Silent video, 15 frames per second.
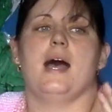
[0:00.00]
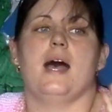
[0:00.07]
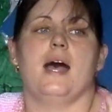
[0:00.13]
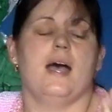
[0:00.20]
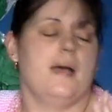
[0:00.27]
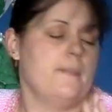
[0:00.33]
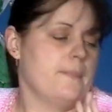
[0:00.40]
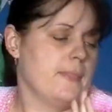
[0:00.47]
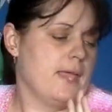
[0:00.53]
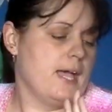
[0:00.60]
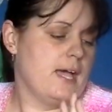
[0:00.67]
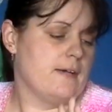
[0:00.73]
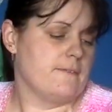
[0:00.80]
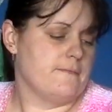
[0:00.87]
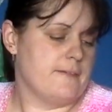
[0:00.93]

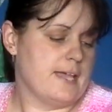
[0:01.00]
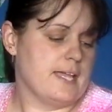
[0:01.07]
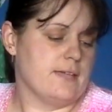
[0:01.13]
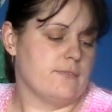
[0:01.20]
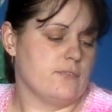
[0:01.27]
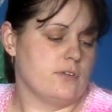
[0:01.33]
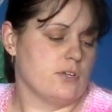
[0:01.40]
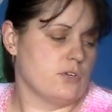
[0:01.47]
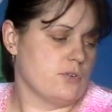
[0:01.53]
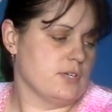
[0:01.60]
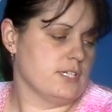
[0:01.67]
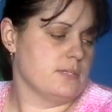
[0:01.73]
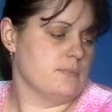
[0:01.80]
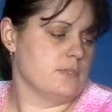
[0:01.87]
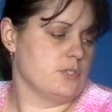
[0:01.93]
our favourite
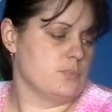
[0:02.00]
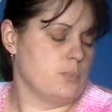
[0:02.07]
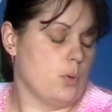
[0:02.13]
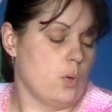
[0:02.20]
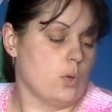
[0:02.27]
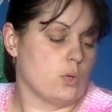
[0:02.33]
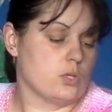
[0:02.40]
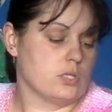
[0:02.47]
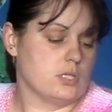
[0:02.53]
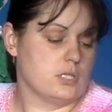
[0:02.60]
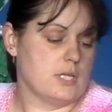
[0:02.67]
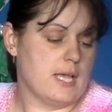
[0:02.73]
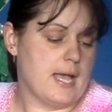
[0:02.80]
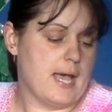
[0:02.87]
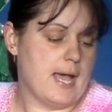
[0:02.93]
Christmas
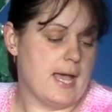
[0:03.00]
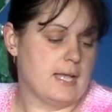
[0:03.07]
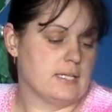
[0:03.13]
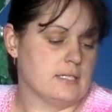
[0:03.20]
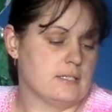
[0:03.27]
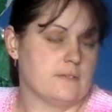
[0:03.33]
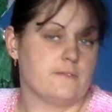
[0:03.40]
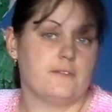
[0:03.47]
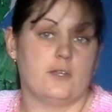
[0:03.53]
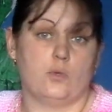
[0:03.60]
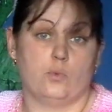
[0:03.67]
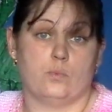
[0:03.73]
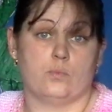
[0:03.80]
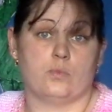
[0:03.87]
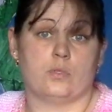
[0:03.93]
books and
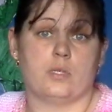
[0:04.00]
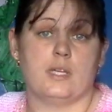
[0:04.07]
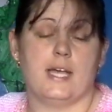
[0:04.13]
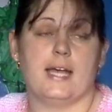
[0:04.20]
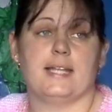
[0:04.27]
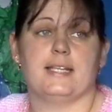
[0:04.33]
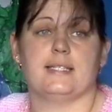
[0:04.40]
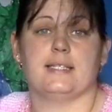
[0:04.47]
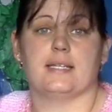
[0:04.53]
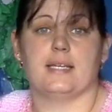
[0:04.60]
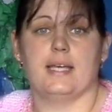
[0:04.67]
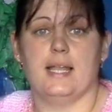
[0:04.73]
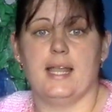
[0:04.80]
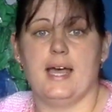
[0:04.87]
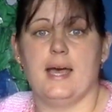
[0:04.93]
films, and it's a
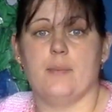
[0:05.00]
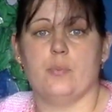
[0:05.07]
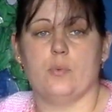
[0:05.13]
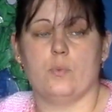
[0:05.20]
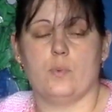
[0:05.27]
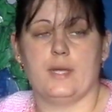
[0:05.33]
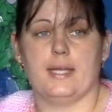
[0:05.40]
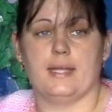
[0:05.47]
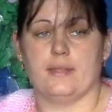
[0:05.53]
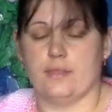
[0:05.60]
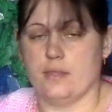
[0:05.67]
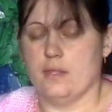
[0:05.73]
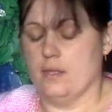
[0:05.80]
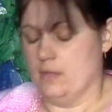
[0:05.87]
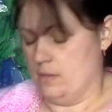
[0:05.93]
collab
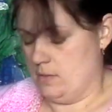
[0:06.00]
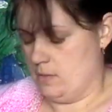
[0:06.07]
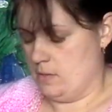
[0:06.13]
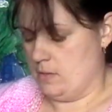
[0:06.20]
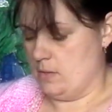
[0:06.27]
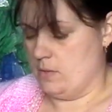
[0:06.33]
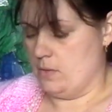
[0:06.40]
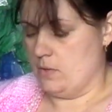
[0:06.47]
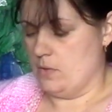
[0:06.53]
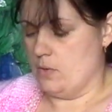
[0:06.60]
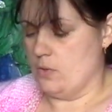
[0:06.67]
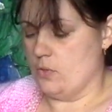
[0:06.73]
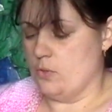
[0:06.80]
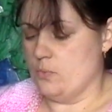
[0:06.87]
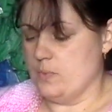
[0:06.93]
with
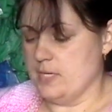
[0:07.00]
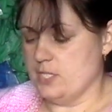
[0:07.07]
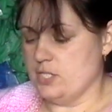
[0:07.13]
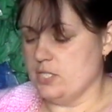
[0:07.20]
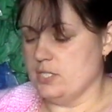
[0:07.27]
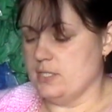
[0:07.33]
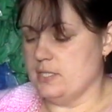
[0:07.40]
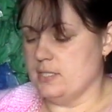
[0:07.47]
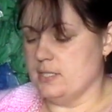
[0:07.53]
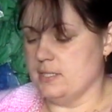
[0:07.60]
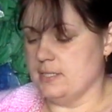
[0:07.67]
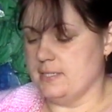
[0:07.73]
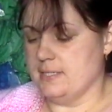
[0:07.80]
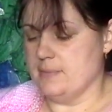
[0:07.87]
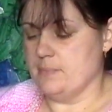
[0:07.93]
The
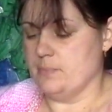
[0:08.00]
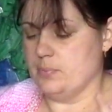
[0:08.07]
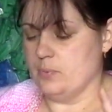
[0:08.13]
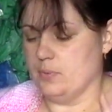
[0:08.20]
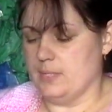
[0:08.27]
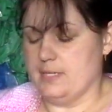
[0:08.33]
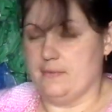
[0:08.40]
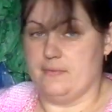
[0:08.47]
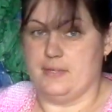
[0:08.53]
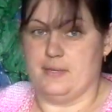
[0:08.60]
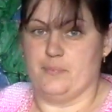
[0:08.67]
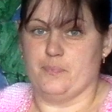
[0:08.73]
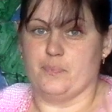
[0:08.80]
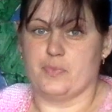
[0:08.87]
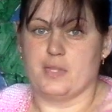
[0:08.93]
Richardson Simple
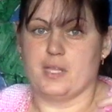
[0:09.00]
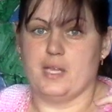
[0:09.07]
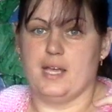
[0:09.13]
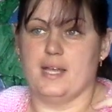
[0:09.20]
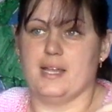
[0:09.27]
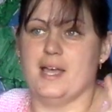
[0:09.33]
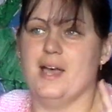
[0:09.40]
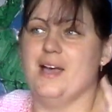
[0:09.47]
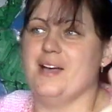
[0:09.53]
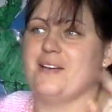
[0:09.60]
Living, and